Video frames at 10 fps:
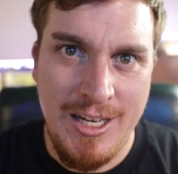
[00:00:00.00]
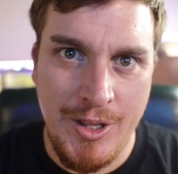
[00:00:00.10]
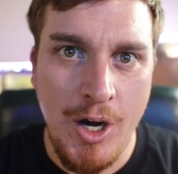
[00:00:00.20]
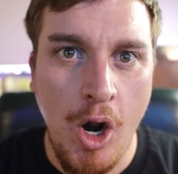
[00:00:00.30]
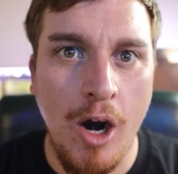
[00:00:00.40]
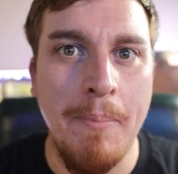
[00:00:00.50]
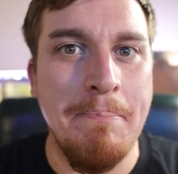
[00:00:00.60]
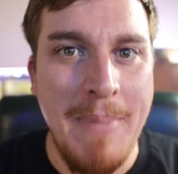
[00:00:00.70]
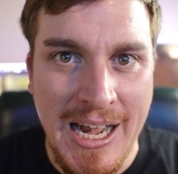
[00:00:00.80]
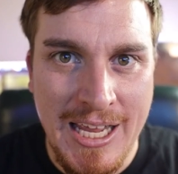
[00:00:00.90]
Now there are
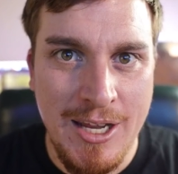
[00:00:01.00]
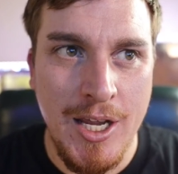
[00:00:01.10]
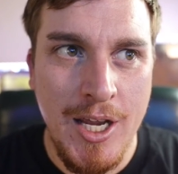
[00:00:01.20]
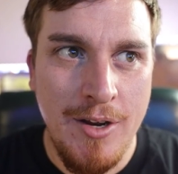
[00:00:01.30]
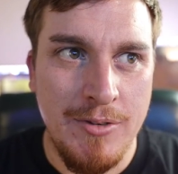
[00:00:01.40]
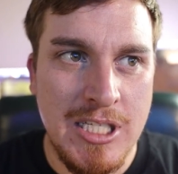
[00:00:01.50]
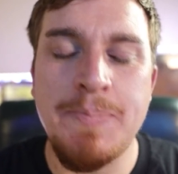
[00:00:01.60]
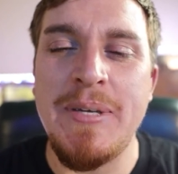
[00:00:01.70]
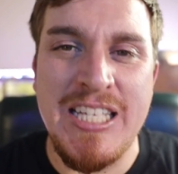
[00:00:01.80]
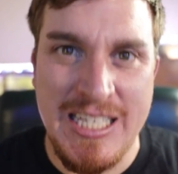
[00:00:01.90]
many
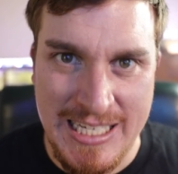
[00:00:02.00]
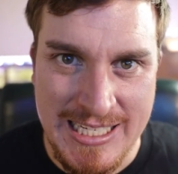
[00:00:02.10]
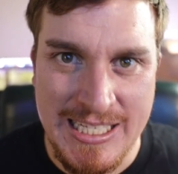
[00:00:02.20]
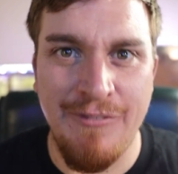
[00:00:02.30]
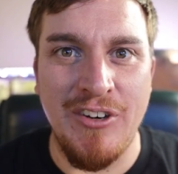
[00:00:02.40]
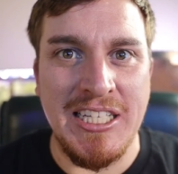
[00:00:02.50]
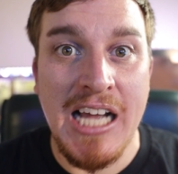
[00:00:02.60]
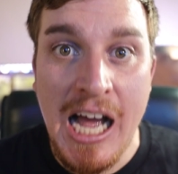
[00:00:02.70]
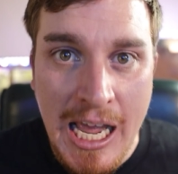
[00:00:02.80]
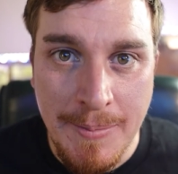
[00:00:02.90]
species, different
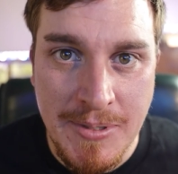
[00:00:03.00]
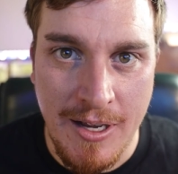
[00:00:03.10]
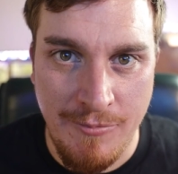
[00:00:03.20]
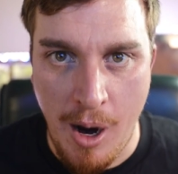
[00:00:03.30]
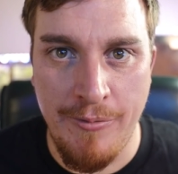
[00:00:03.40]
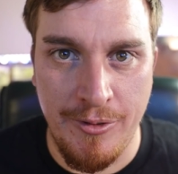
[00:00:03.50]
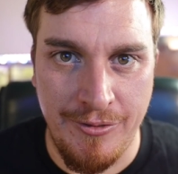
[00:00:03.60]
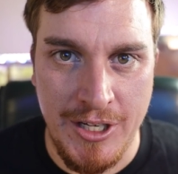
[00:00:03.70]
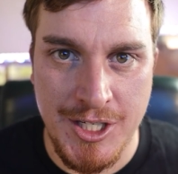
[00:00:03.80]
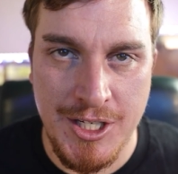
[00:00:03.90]
types of puffer
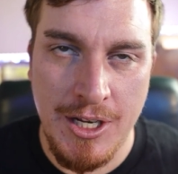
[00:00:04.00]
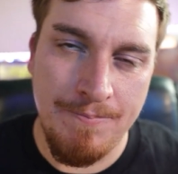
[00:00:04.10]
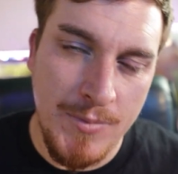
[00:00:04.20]
fish.